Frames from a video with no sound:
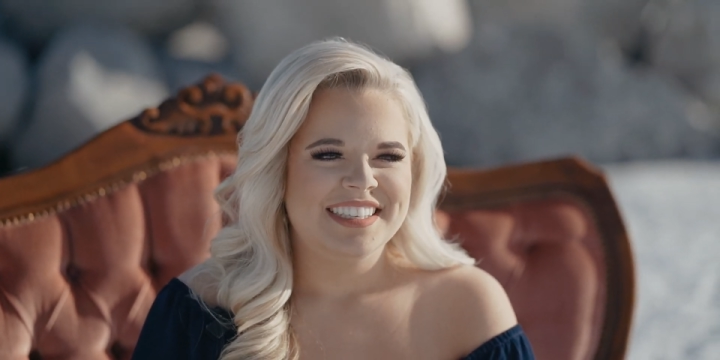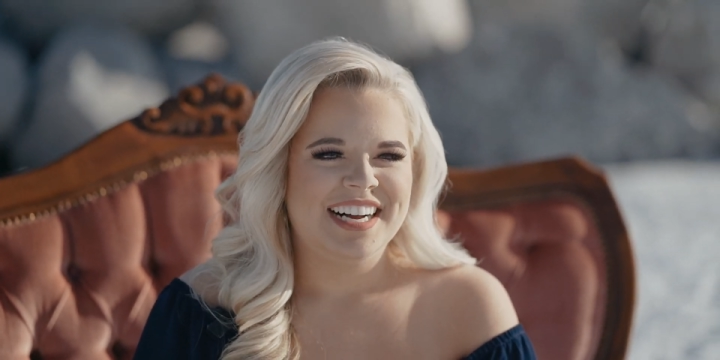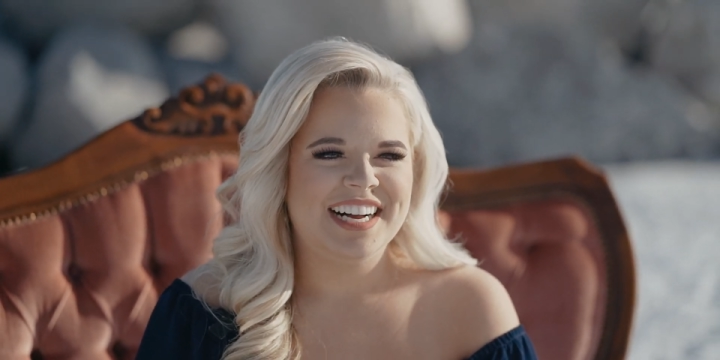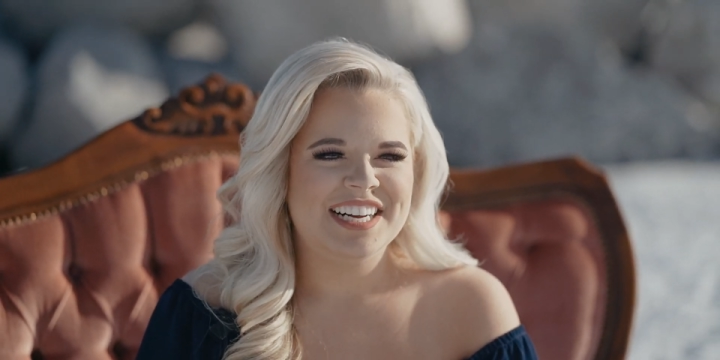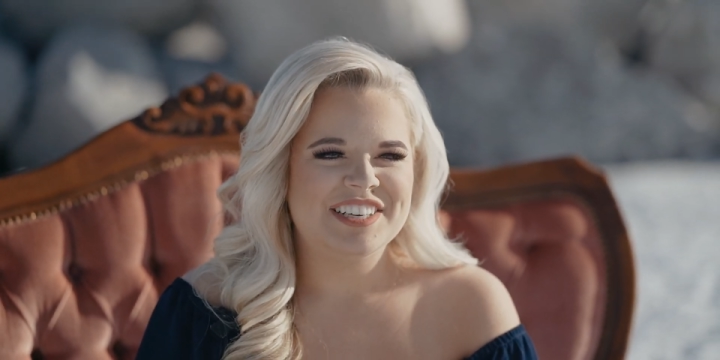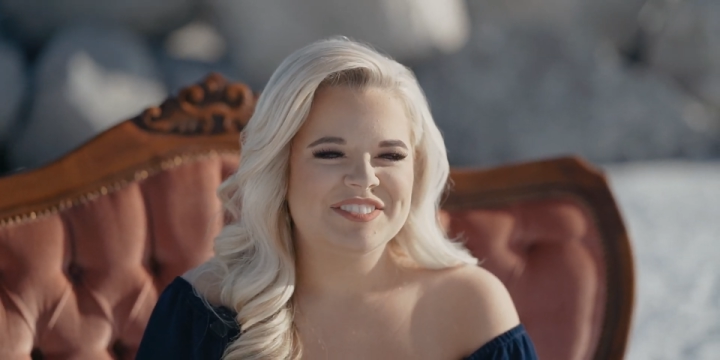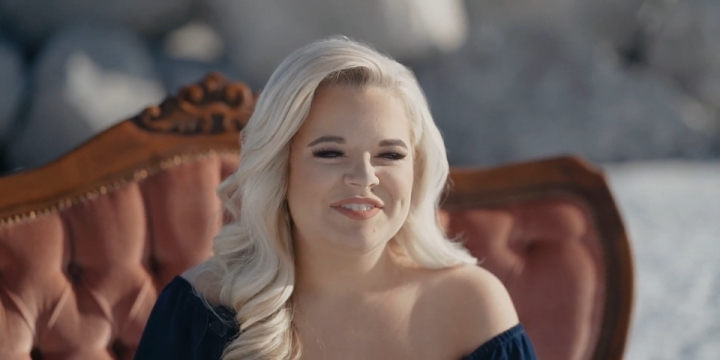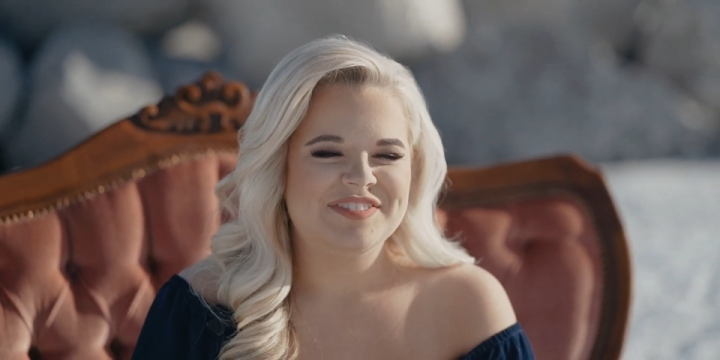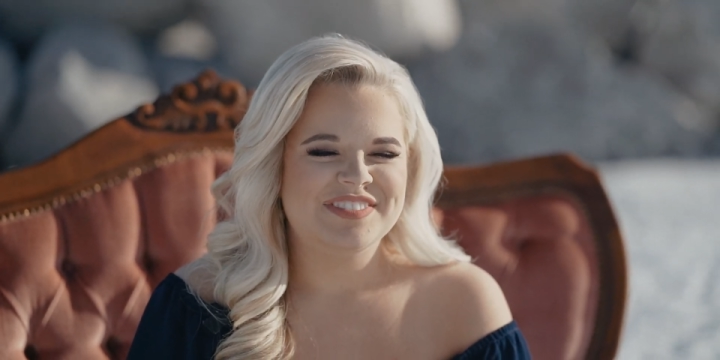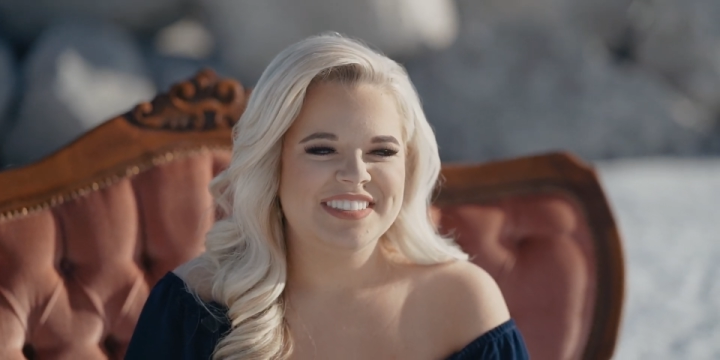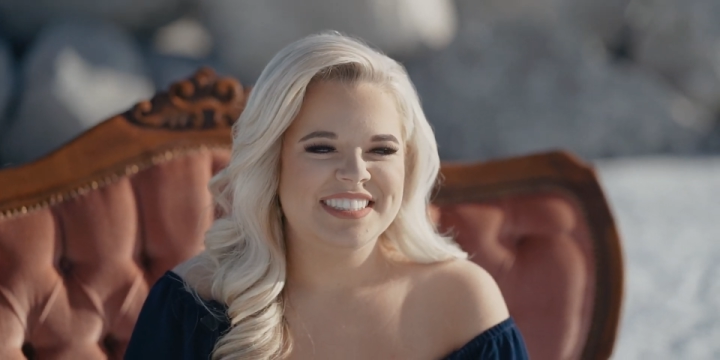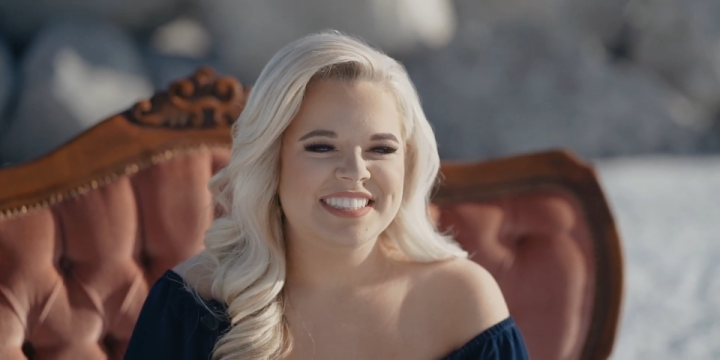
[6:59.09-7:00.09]

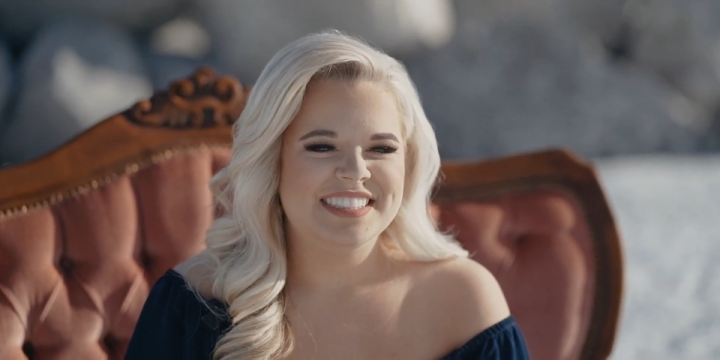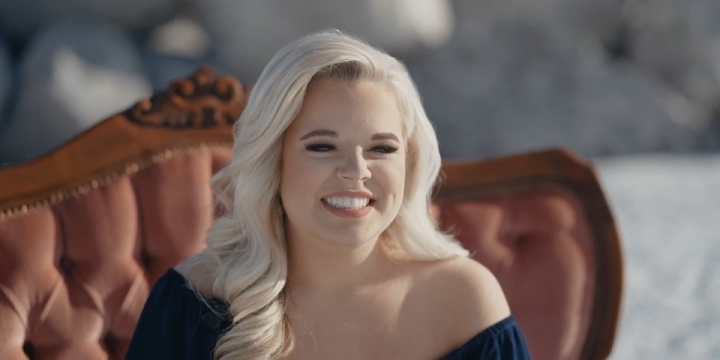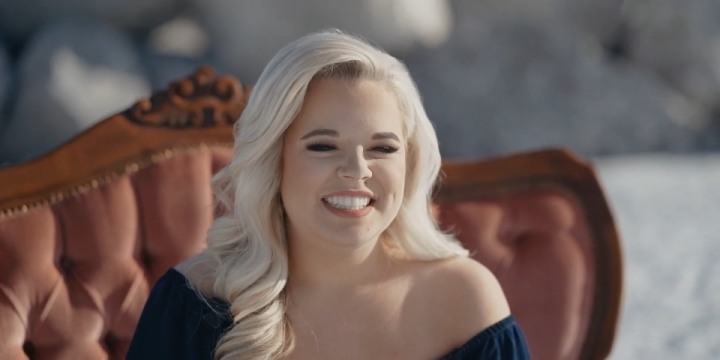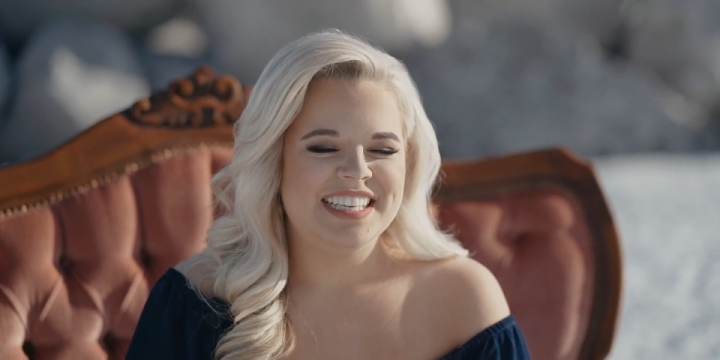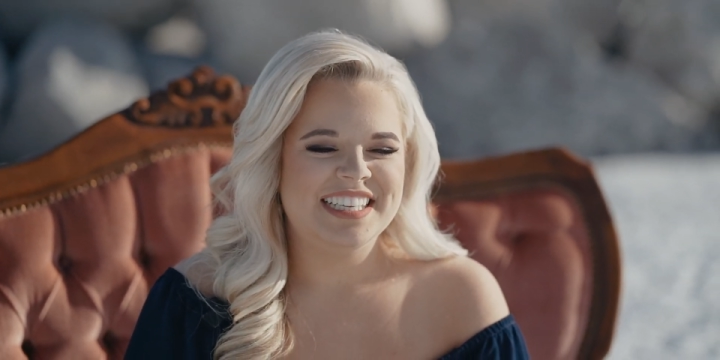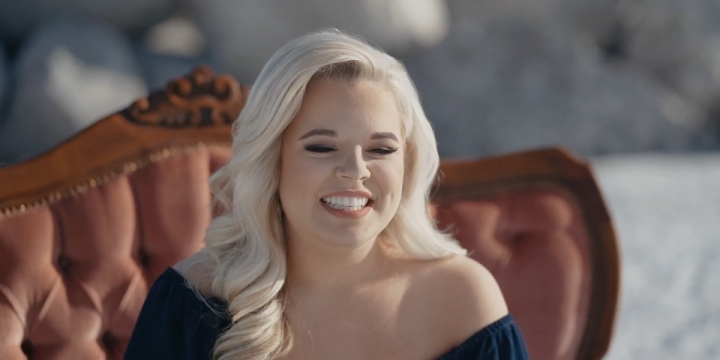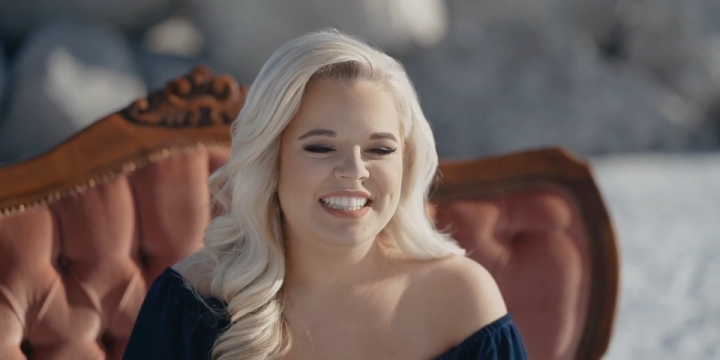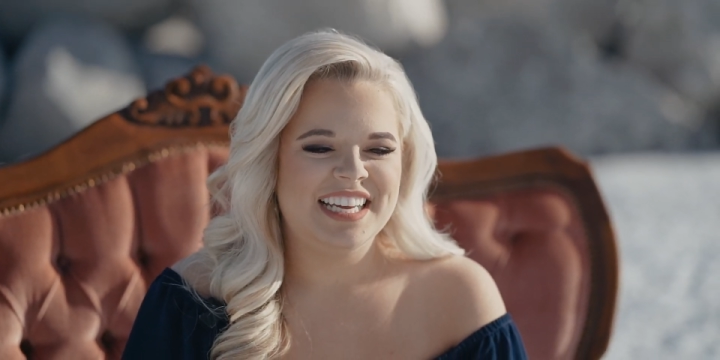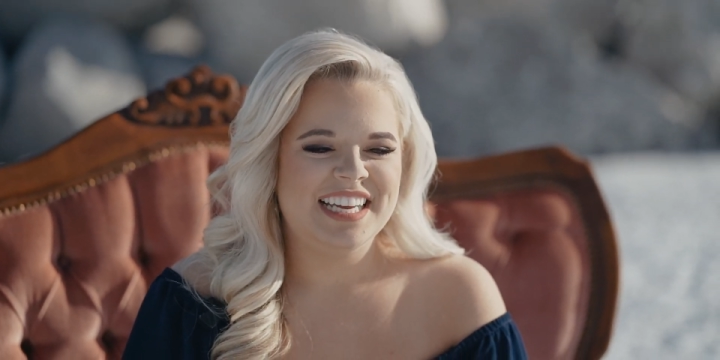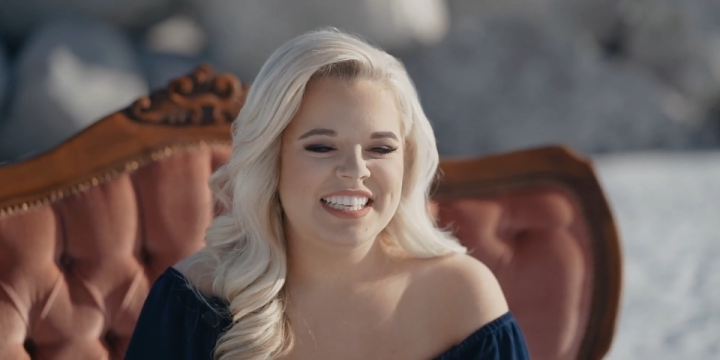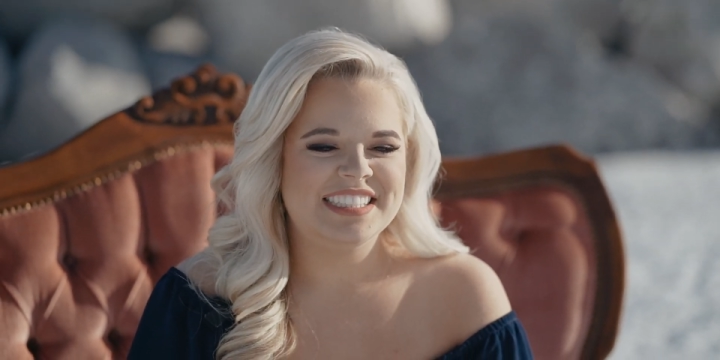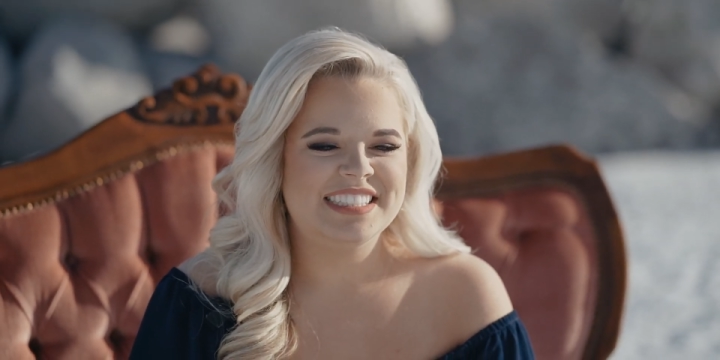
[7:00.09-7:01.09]

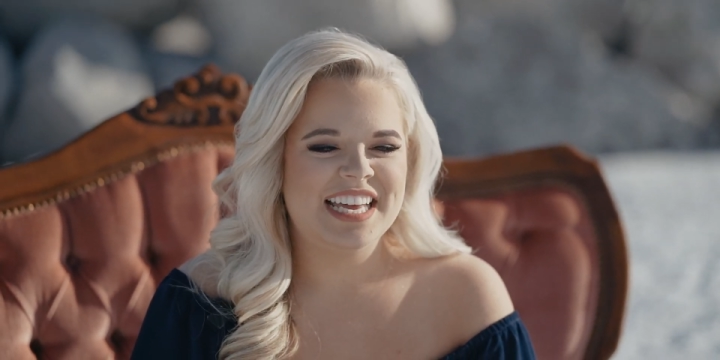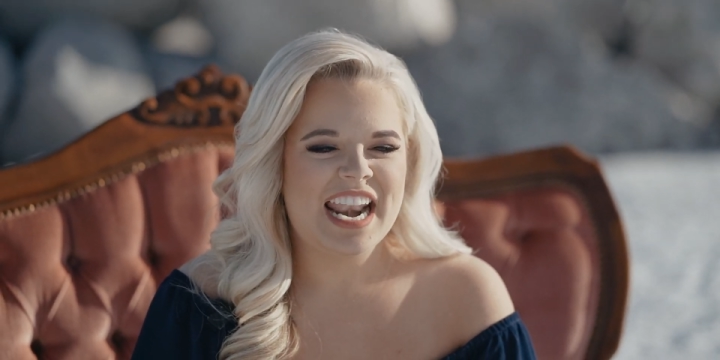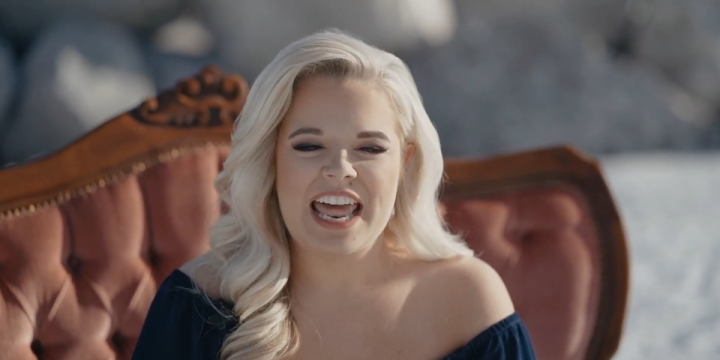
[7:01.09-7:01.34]
that he said.